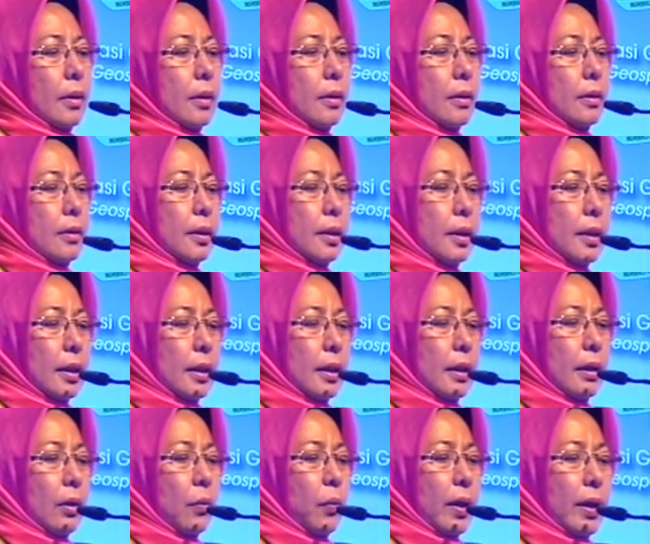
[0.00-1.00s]

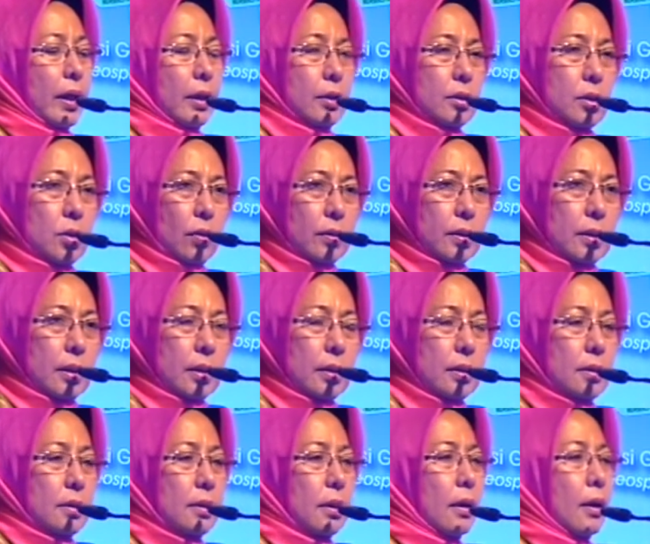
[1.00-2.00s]
where are the
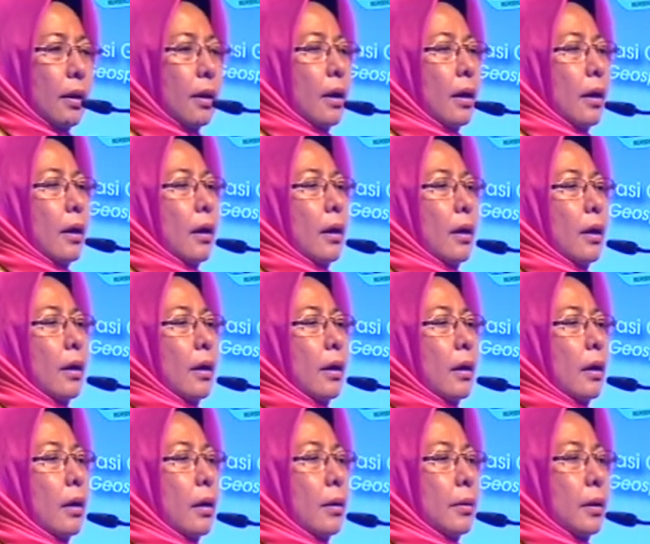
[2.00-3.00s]
sources,
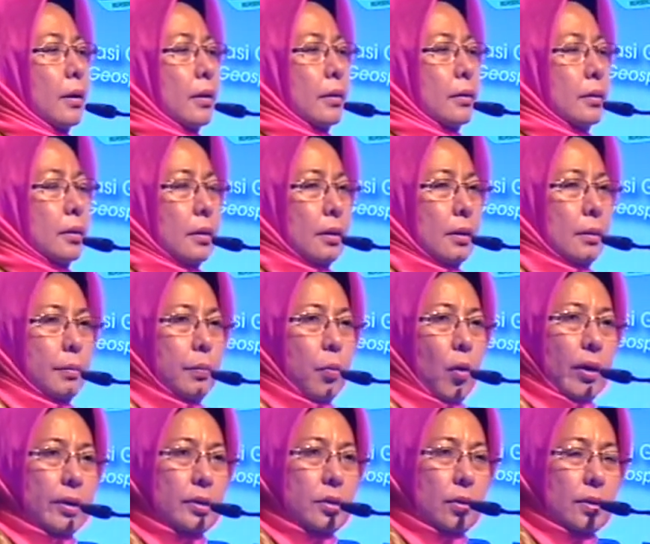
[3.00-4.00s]
the
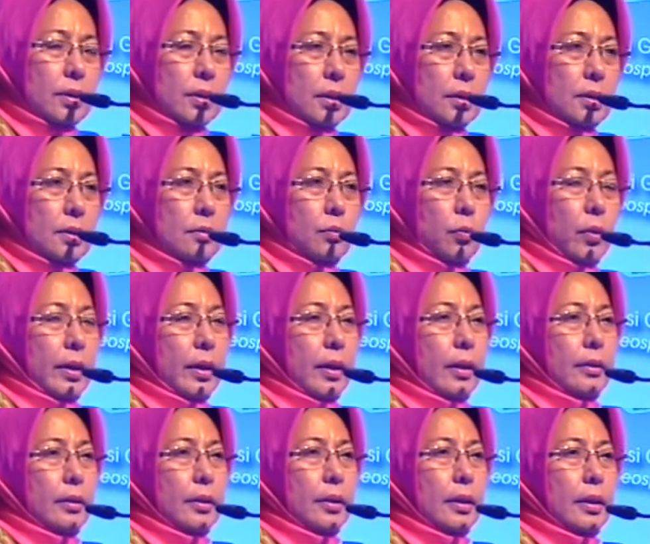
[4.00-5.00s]
point sources, where are
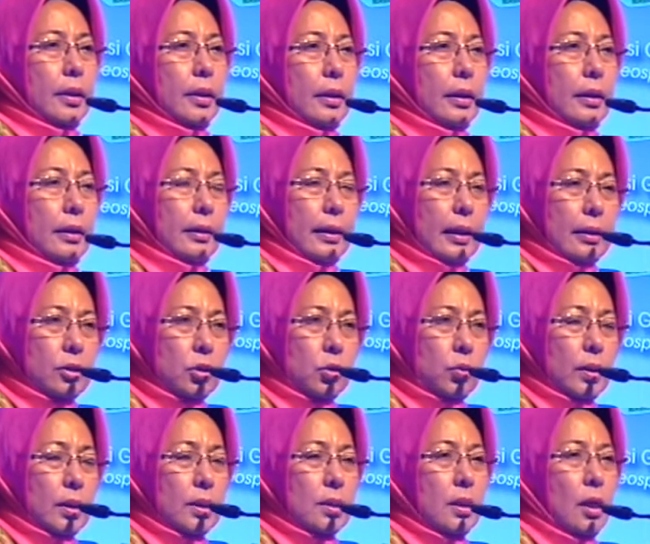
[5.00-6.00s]
the
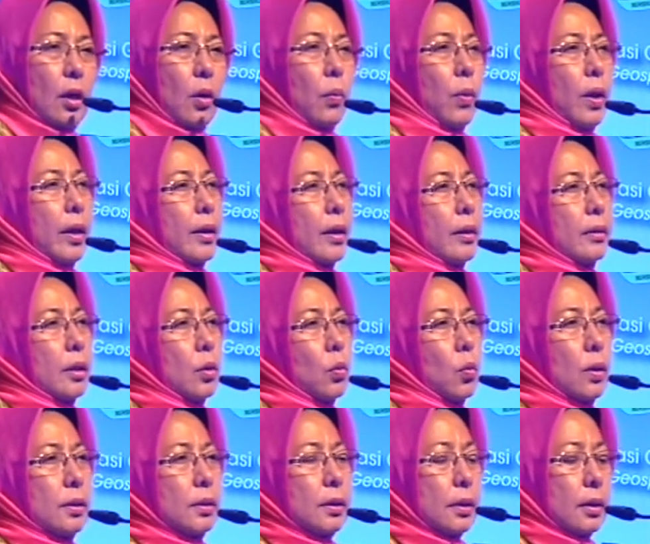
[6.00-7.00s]
industries, where are the
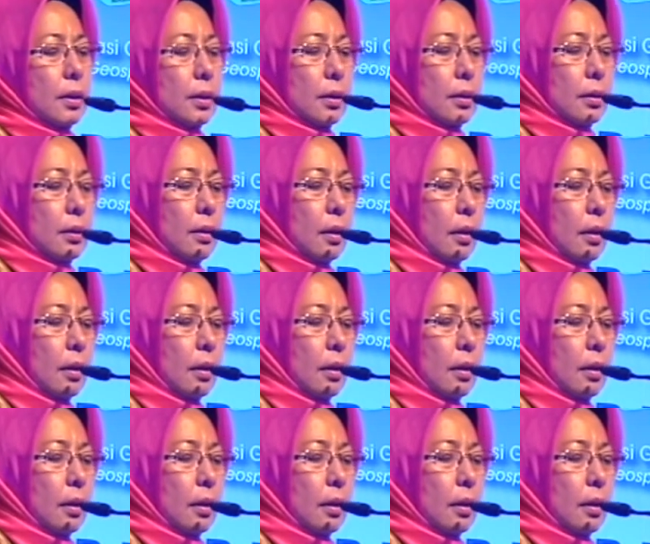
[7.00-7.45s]
water,